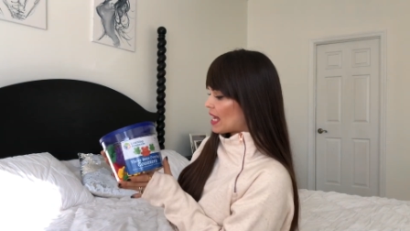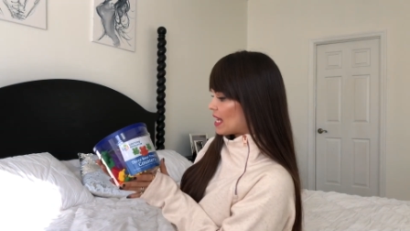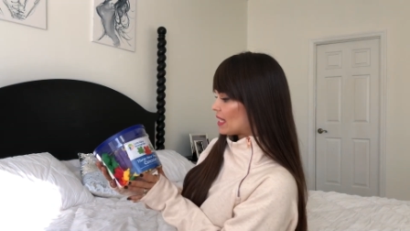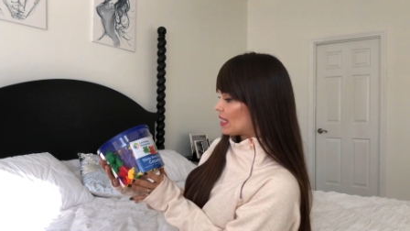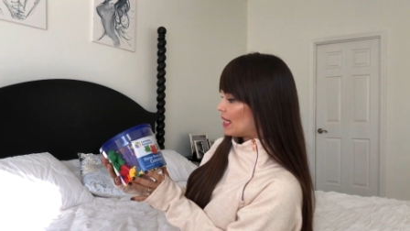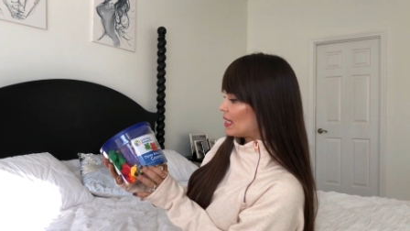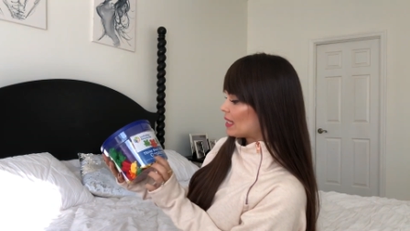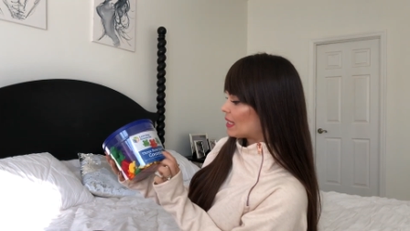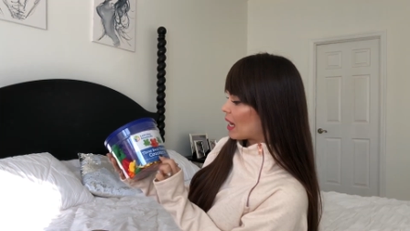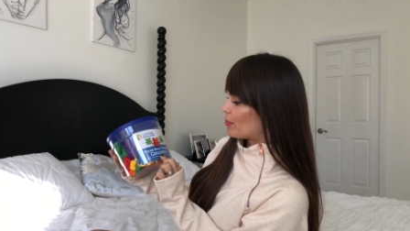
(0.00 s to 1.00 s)
is
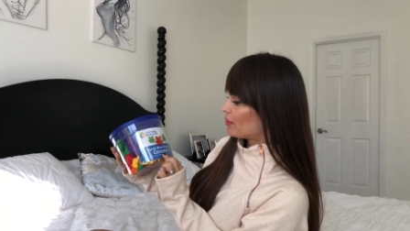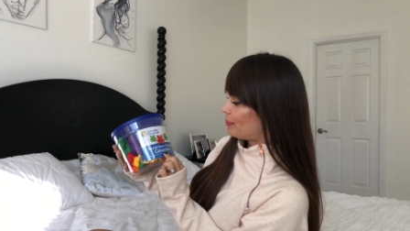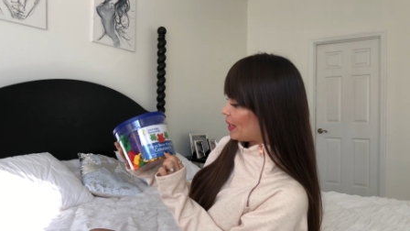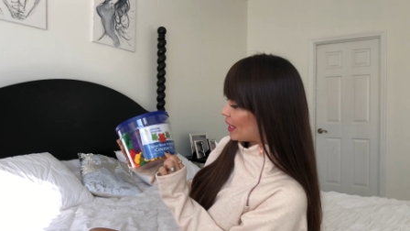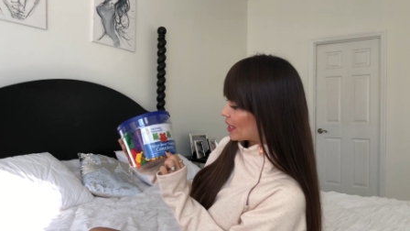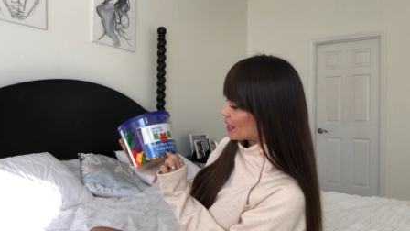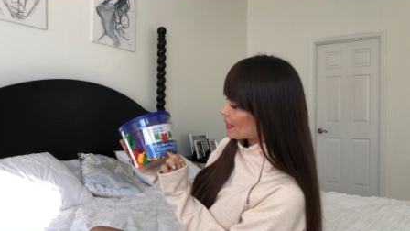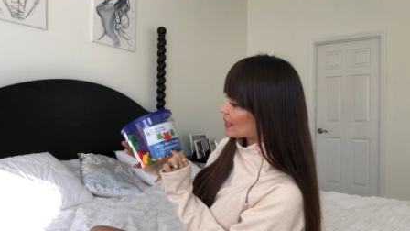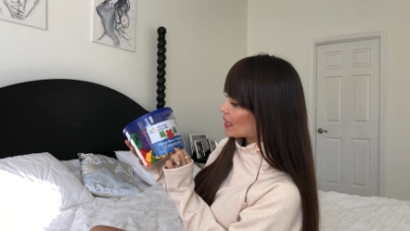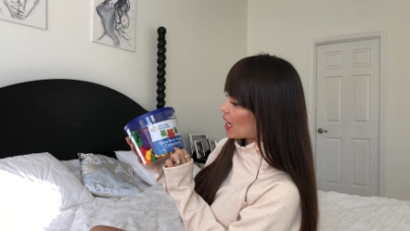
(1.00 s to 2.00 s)
this tub of bears